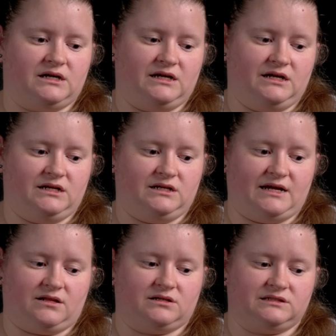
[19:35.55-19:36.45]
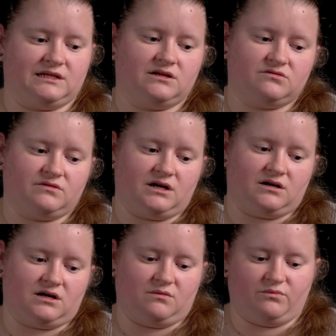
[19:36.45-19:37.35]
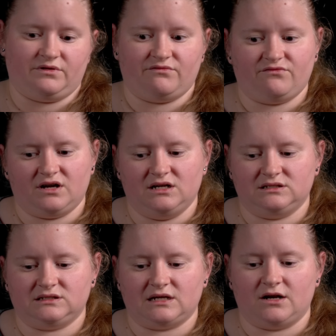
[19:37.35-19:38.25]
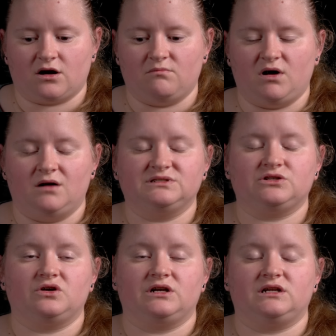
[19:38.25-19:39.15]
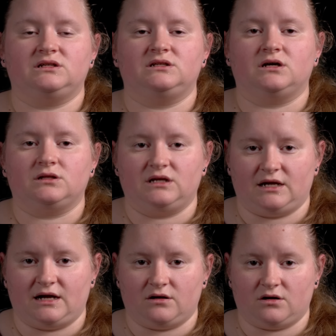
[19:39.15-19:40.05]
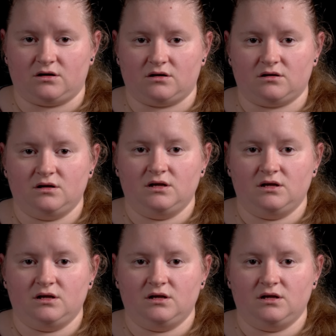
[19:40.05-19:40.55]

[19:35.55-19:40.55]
in Alexandria. I'm with friends. And her mom started yelling at her.